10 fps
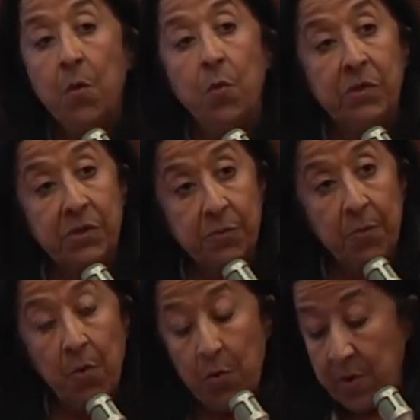What's
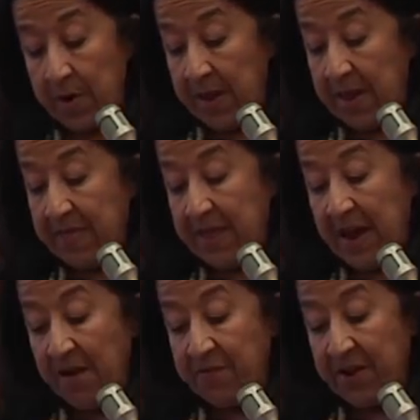more, they
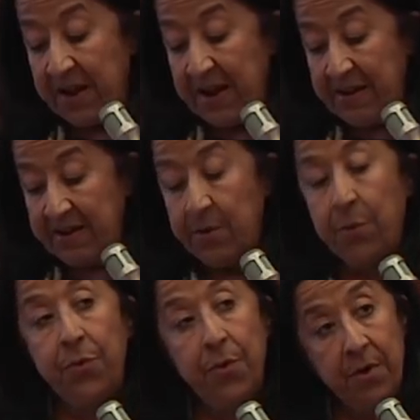have created
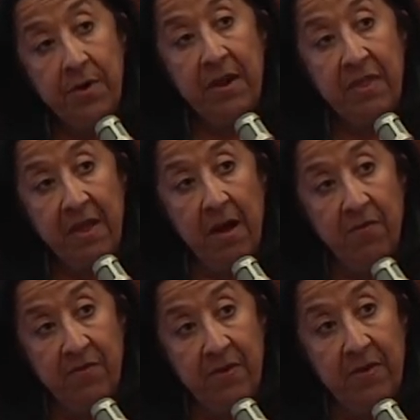
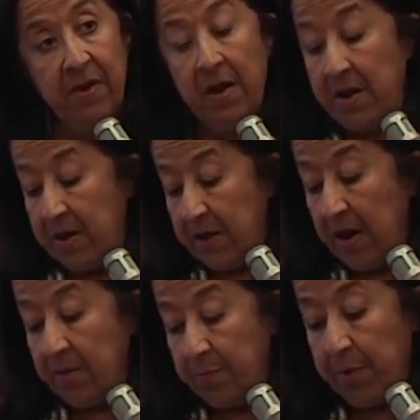30,000
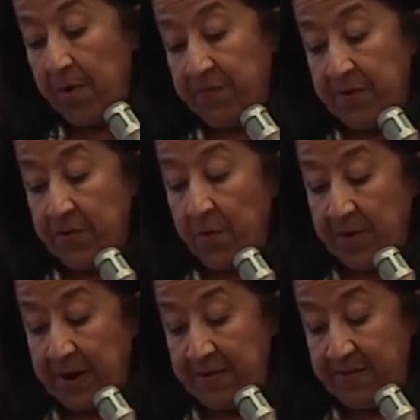nonprofit
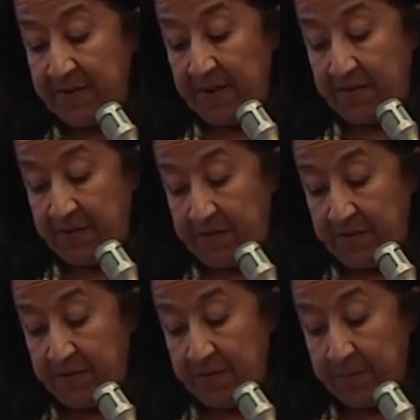
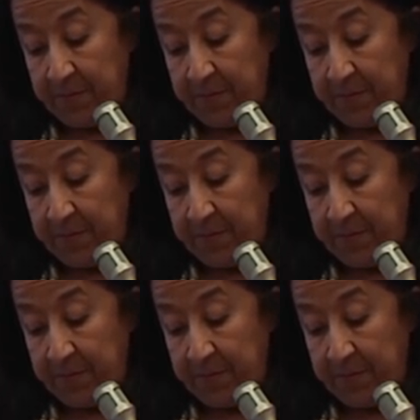organizations.